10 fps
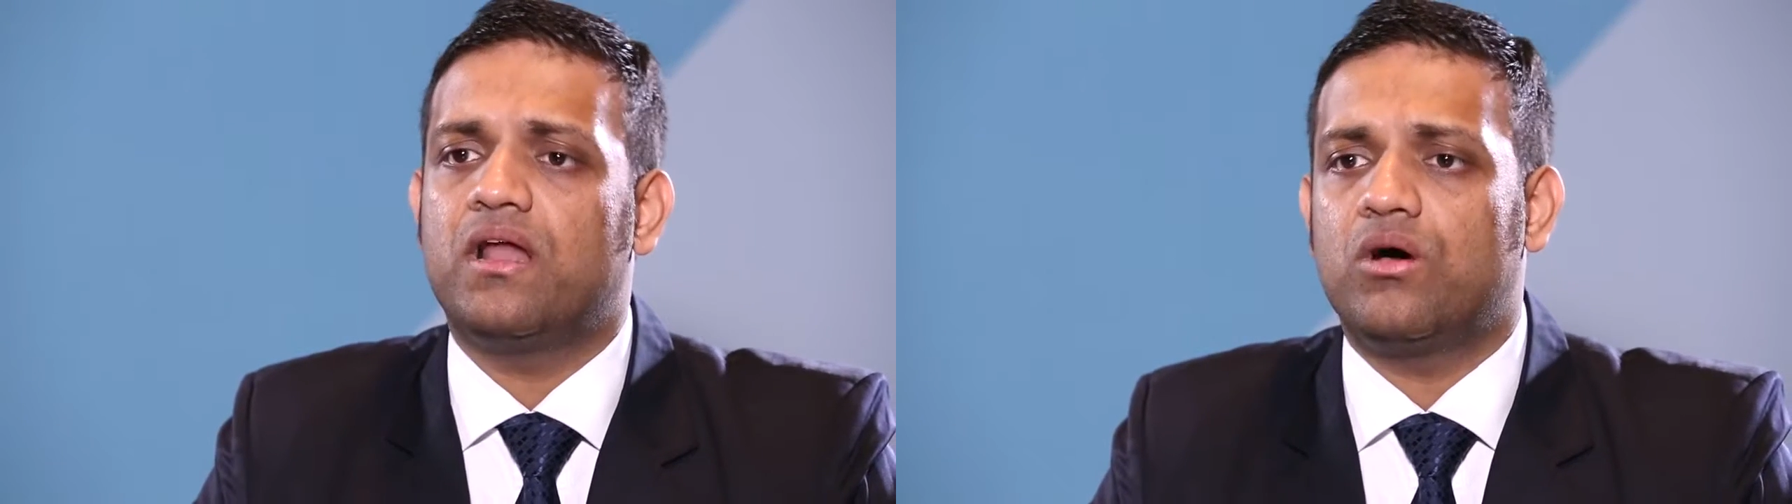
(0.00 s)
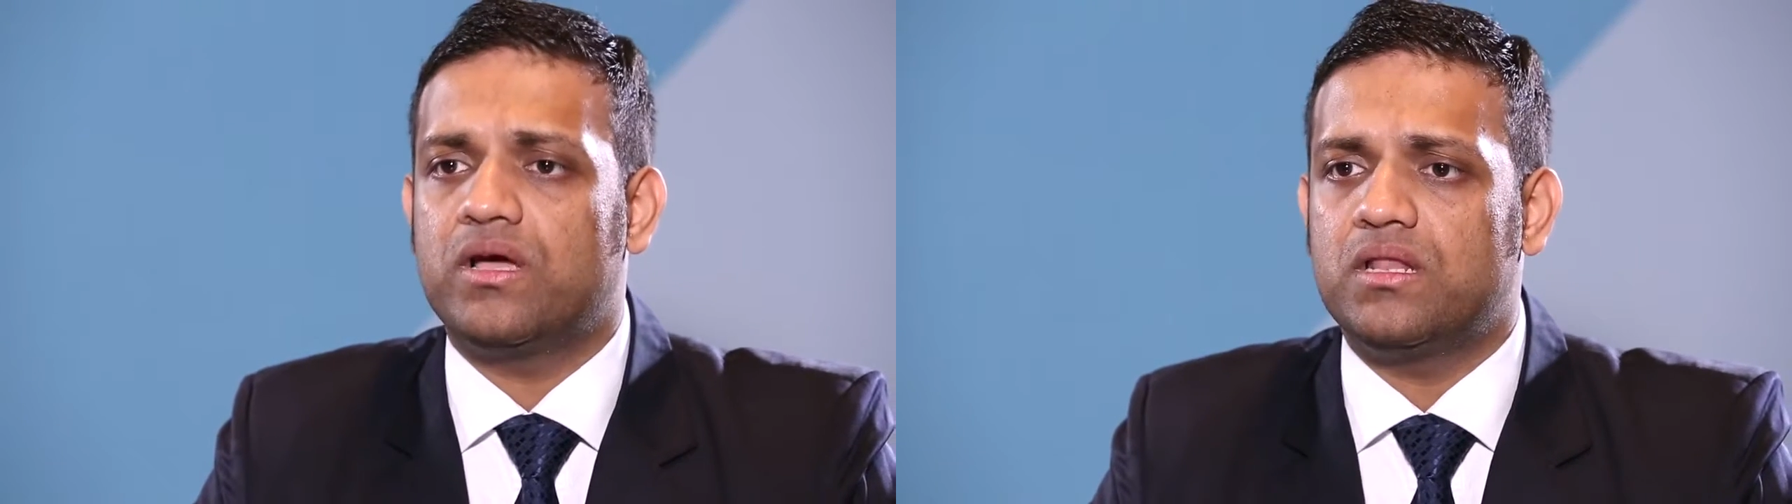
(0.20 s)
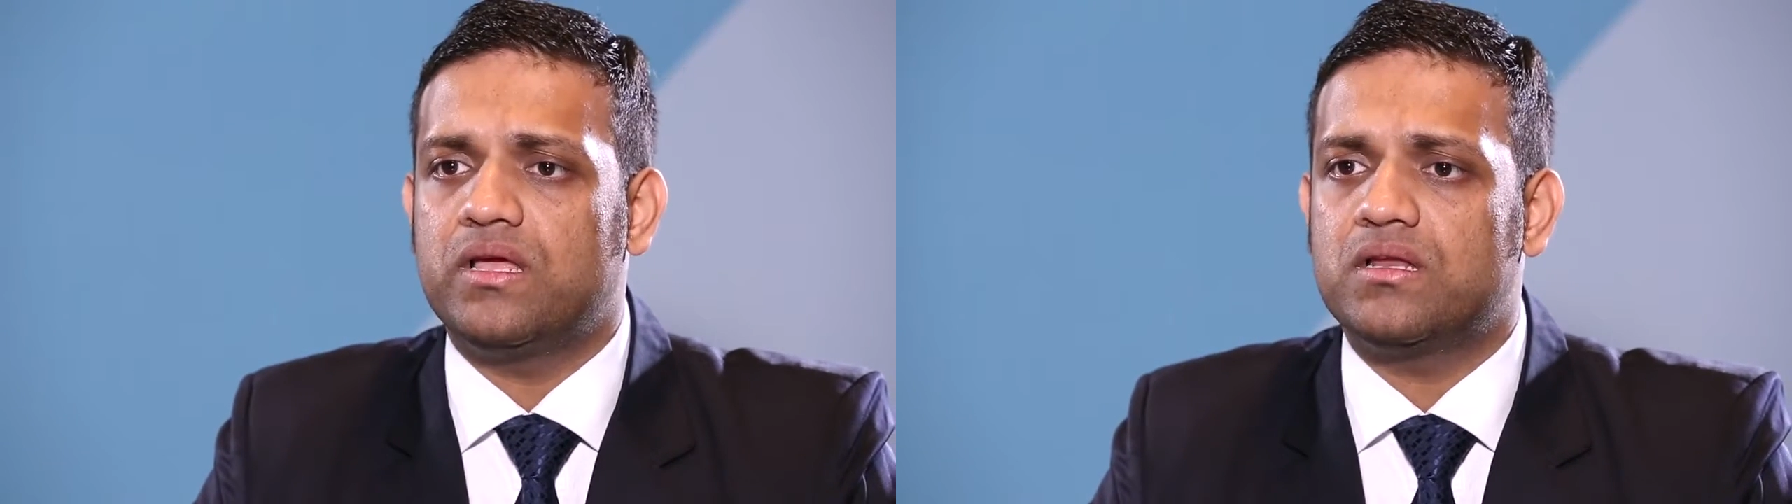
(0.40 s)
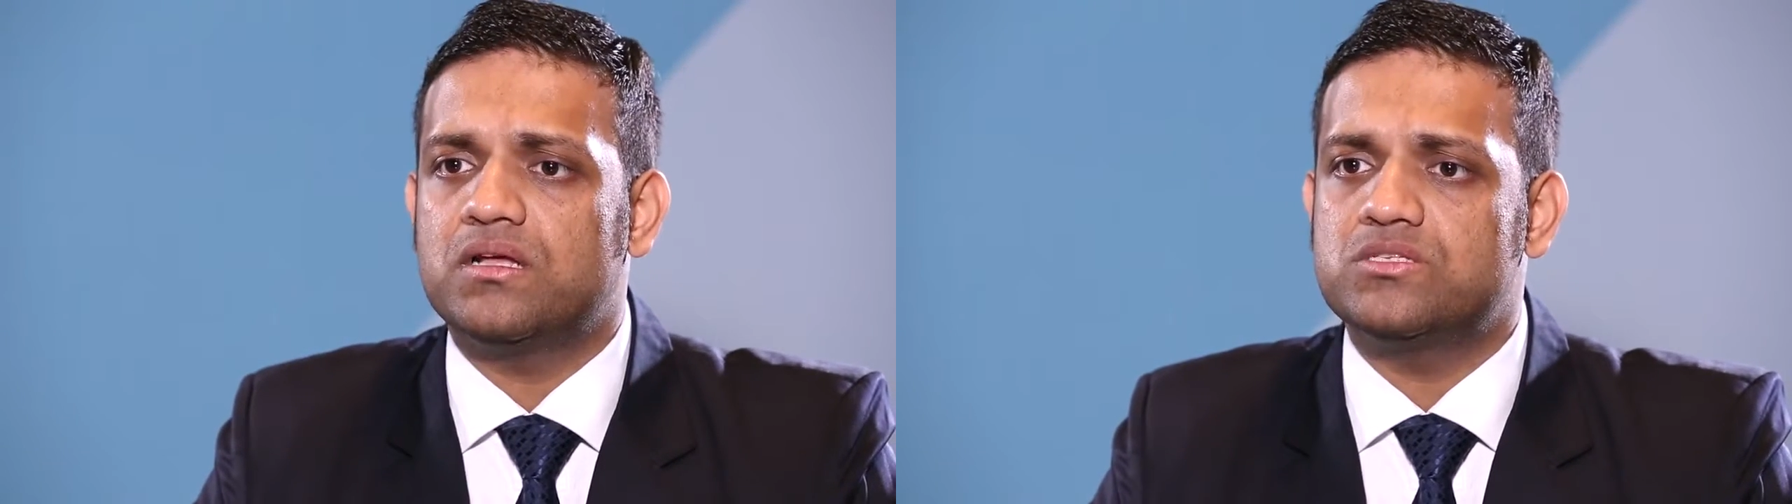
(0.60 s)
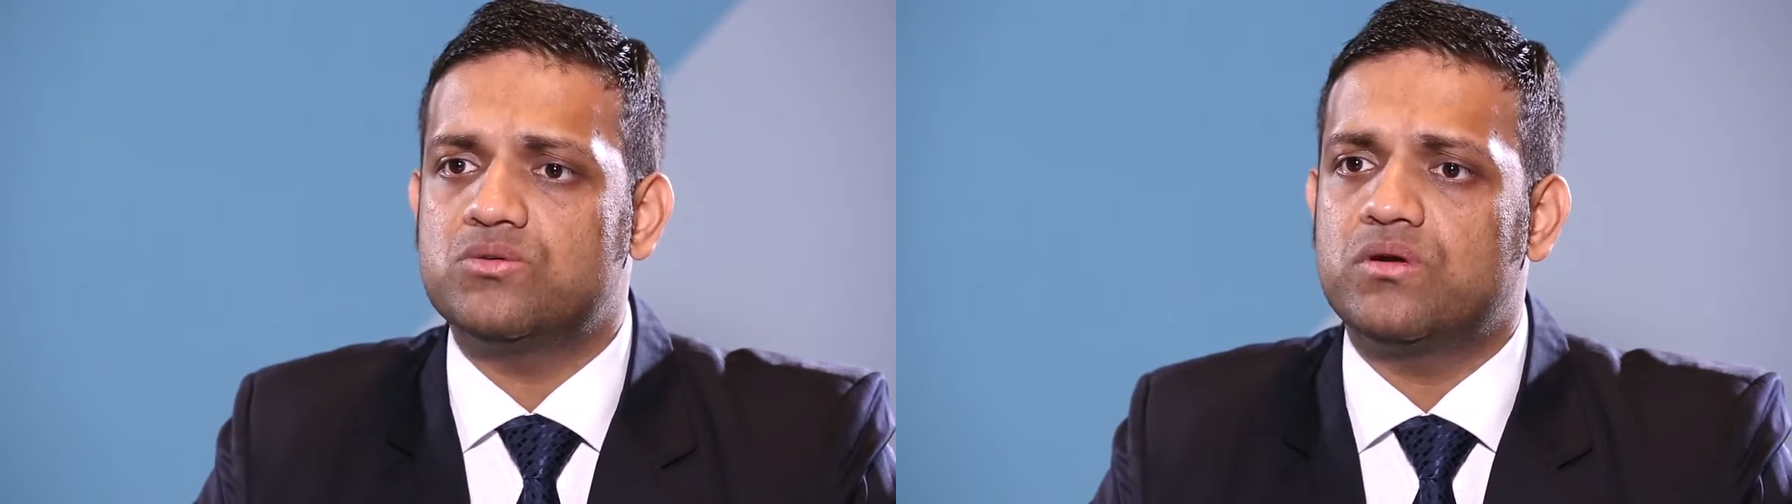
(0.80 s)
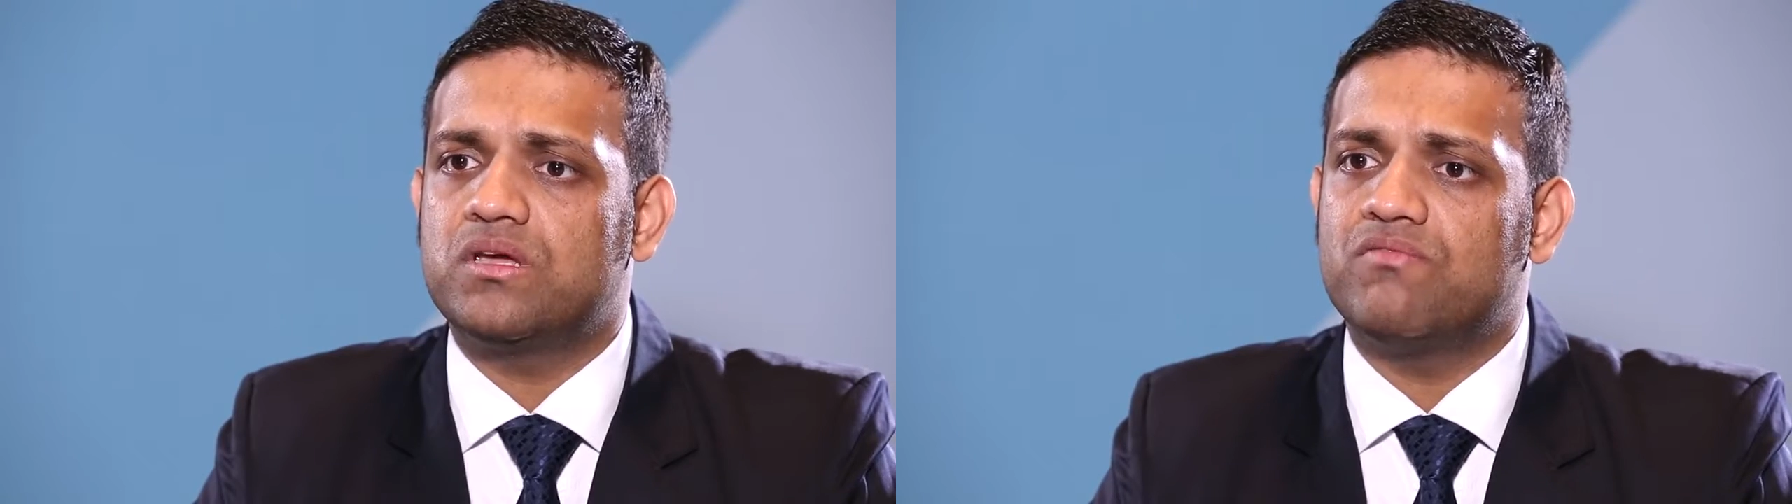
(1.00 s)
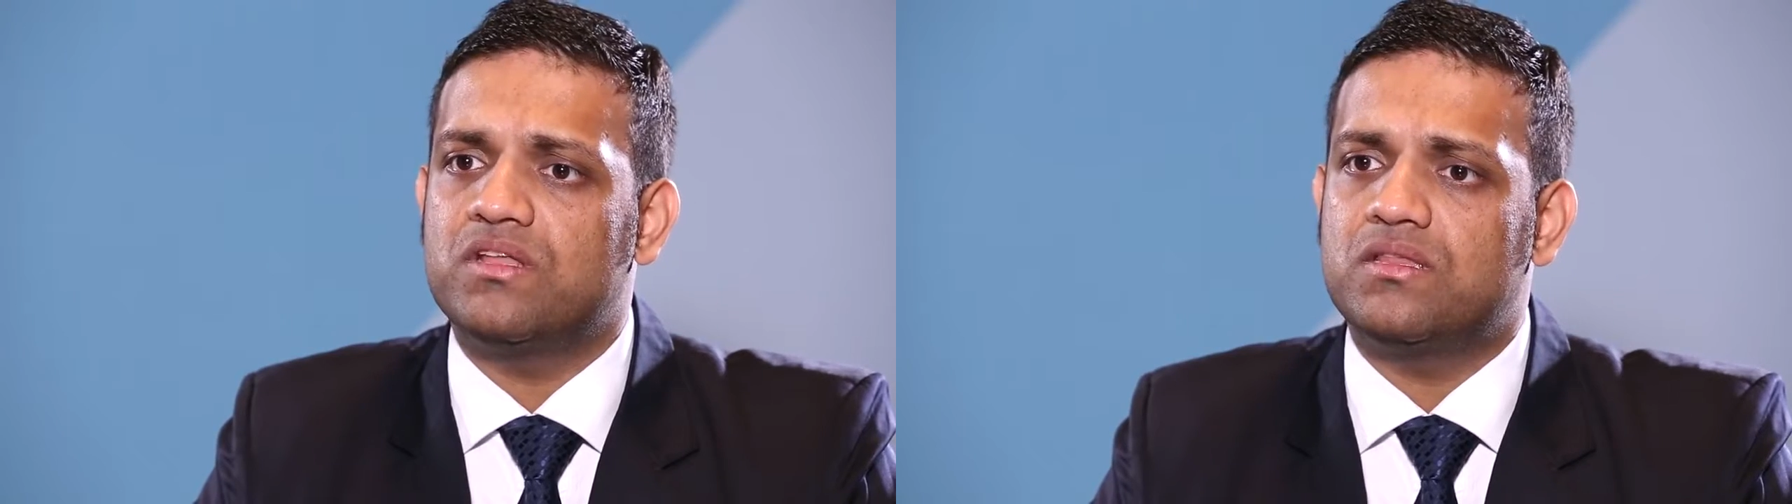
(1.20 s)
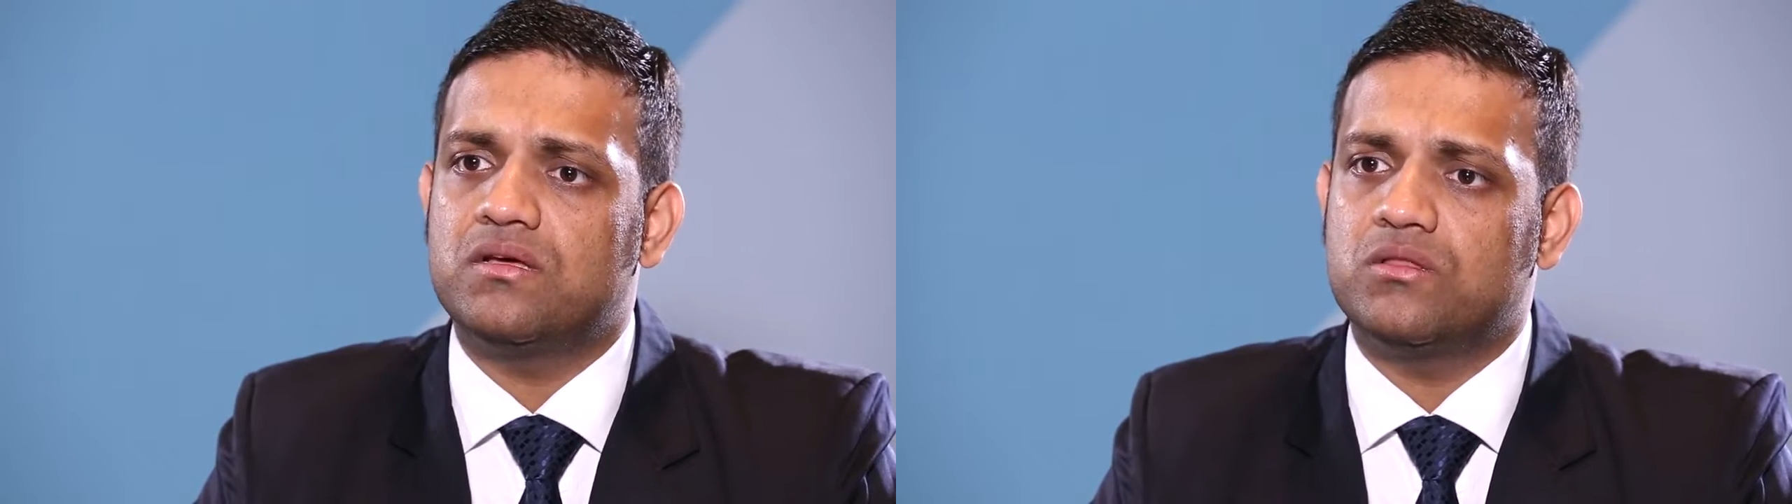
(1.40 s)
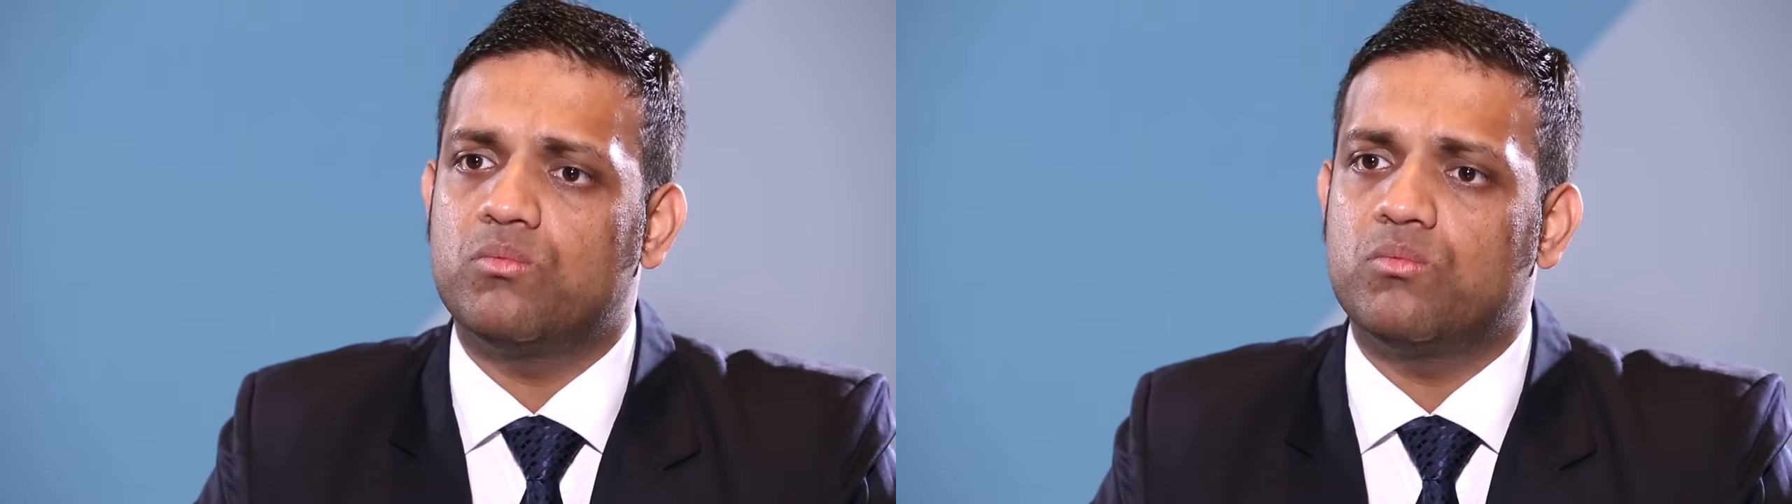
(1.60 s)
in consortium with